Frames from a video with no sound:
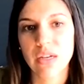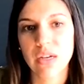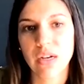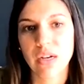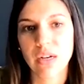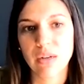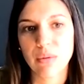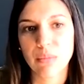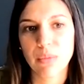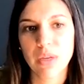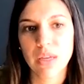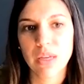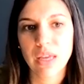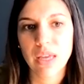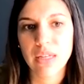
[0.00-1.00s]

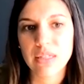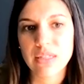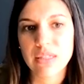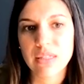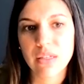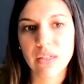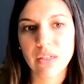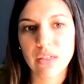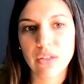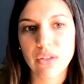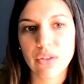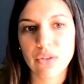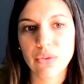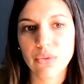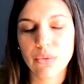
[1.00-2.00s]
and to see
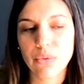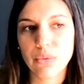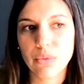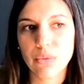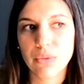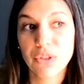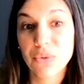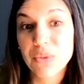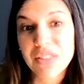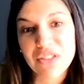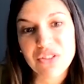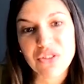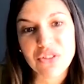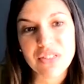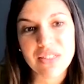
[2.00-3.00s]
who was
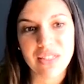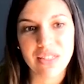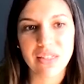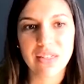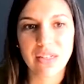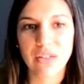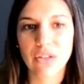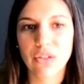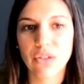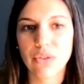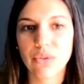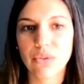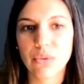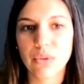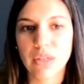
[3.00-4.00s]
interested and
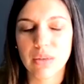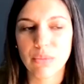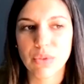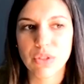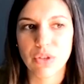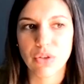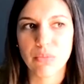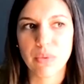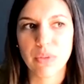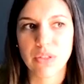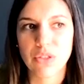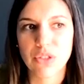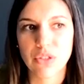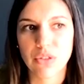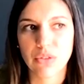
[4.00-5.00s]
who was open
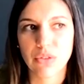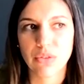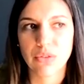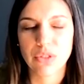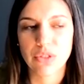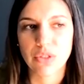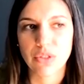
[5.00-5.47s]
to